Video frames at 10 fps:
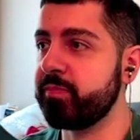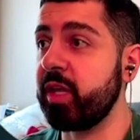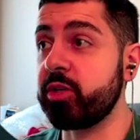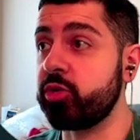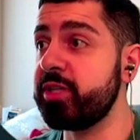
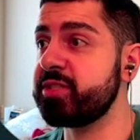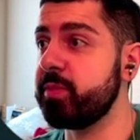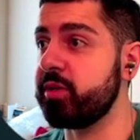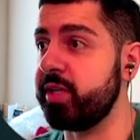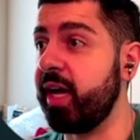Chris
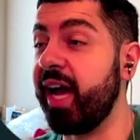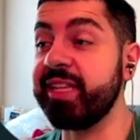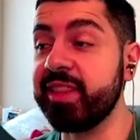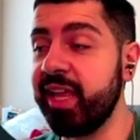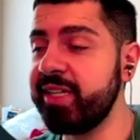Murray, I
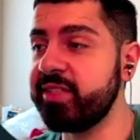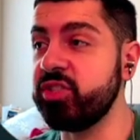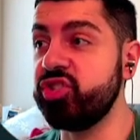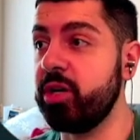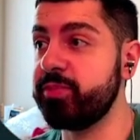like the
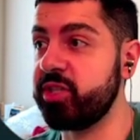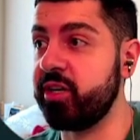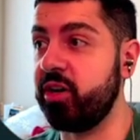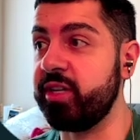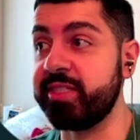jump shot
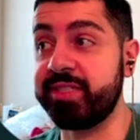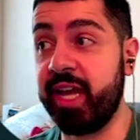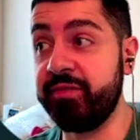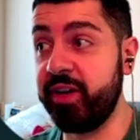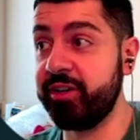on his
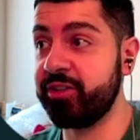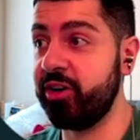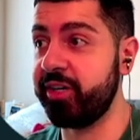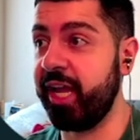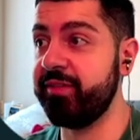Sapphire card.
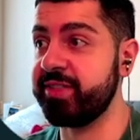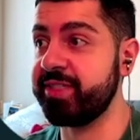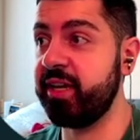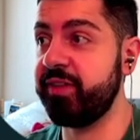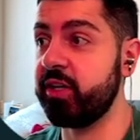I have his
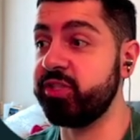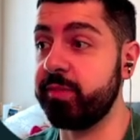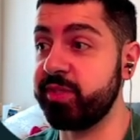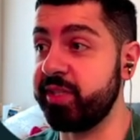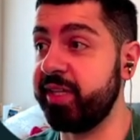Sapphire Gems
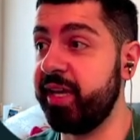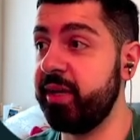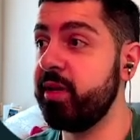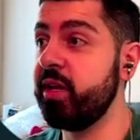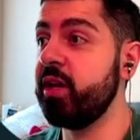of the Game.
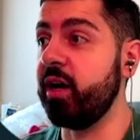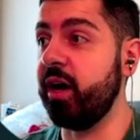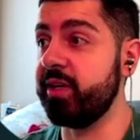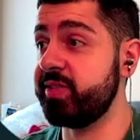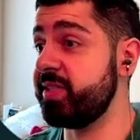
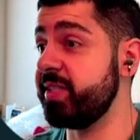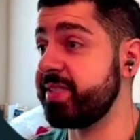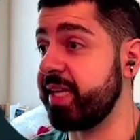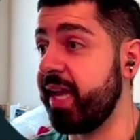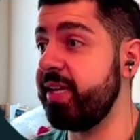
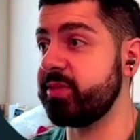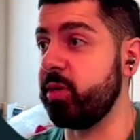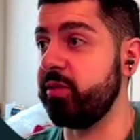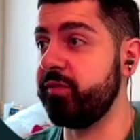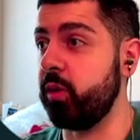6'8" small
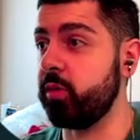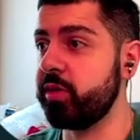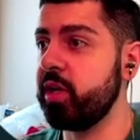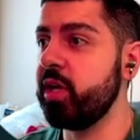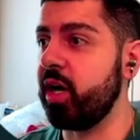forward.
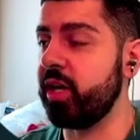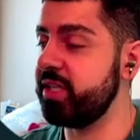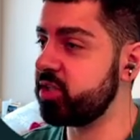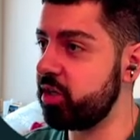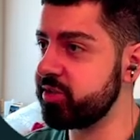These
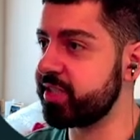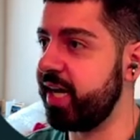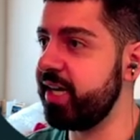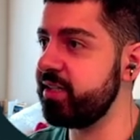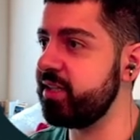cards are
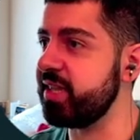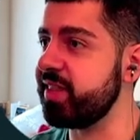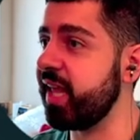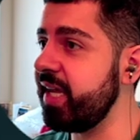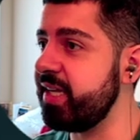kind of
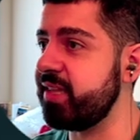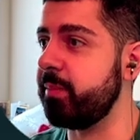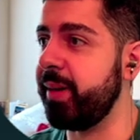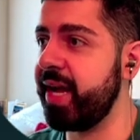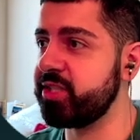light in the
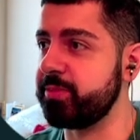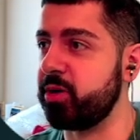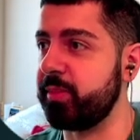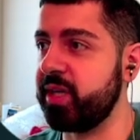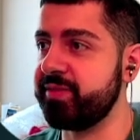badge
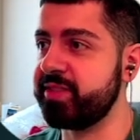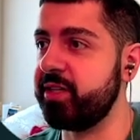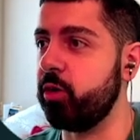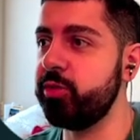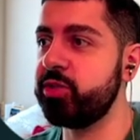department. I have to say,
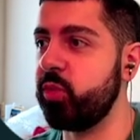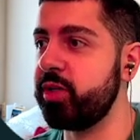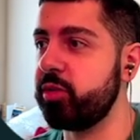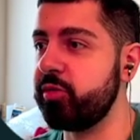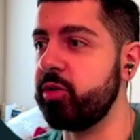only
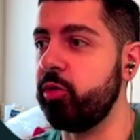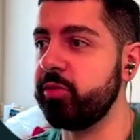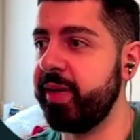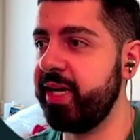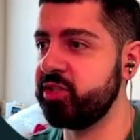23 gold
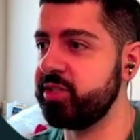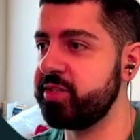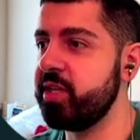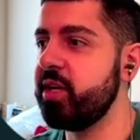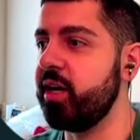badges,
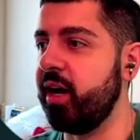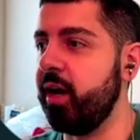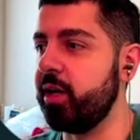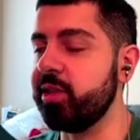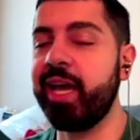
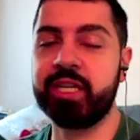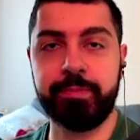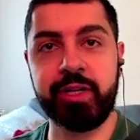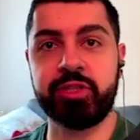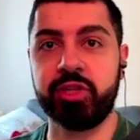light
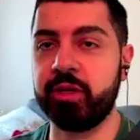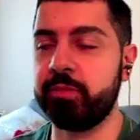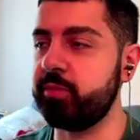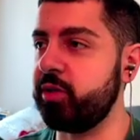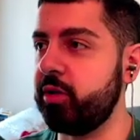compared to their,
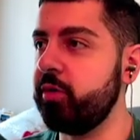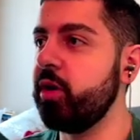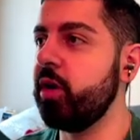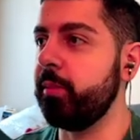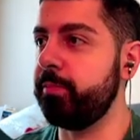
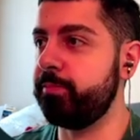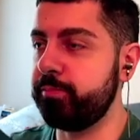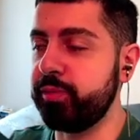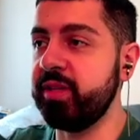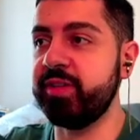
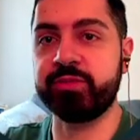previous